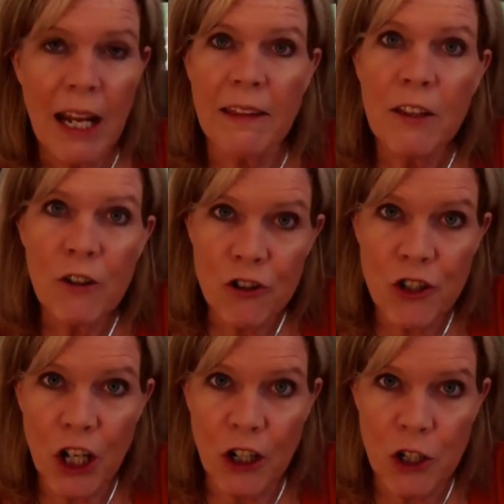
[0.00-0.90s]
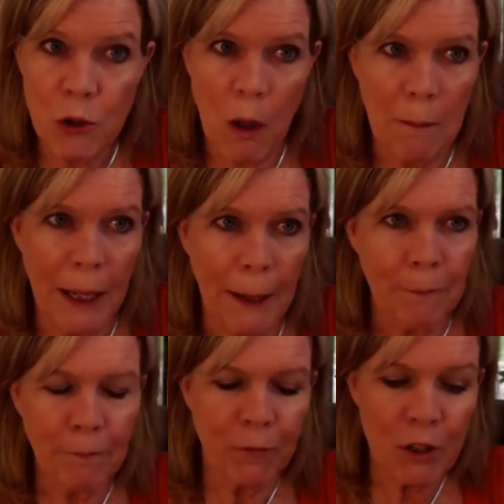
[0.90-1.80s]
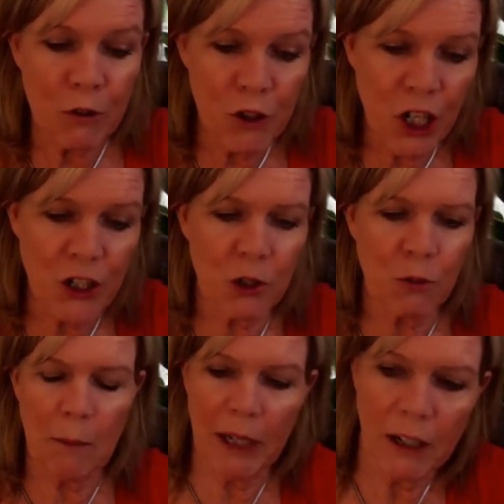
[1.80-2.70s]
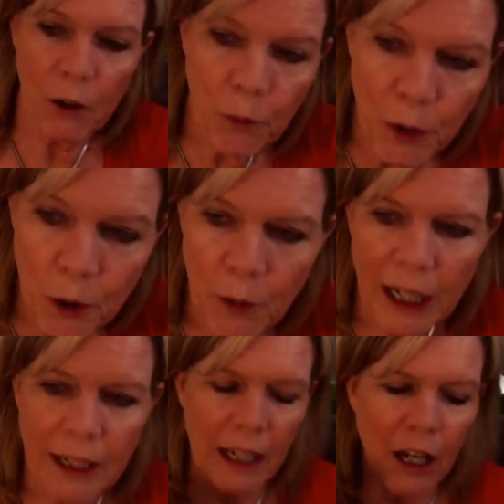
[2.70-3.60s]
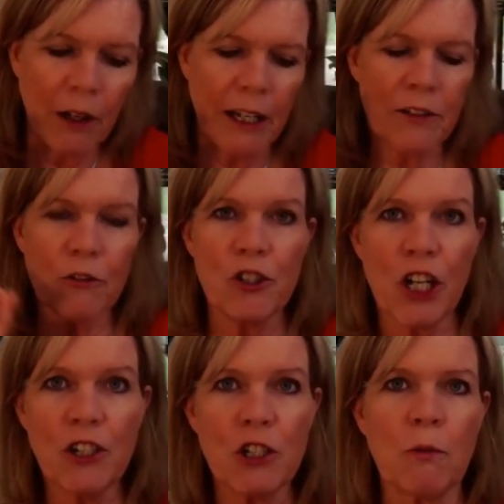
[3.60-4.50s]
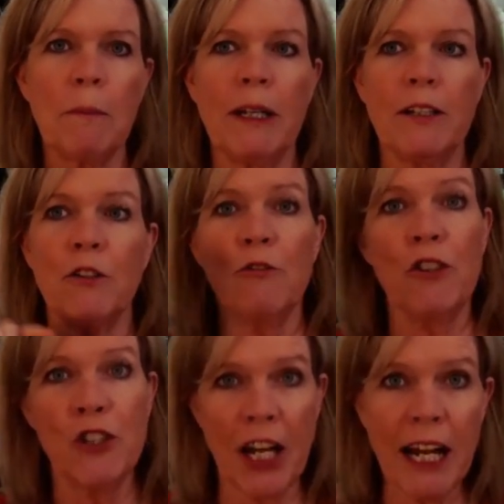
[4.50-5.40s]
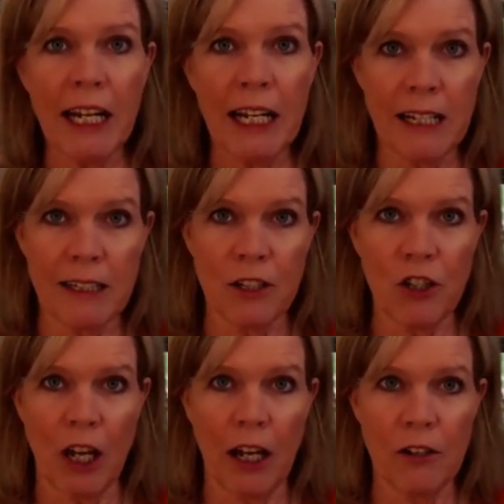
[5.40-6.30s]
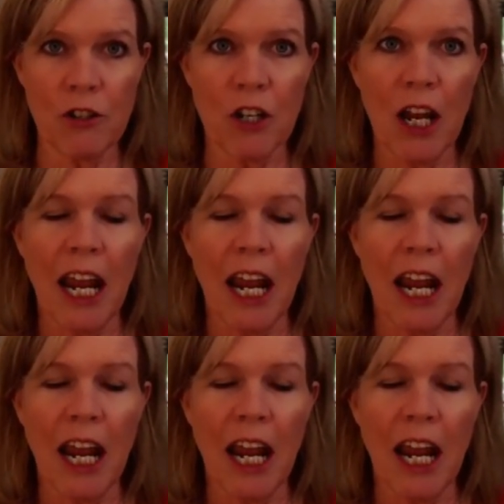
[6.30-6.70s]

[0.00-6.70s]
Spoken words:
Then there's judge swapping. So judge swapping, real quick. Okay, so judge swapping. So Janet is the judge.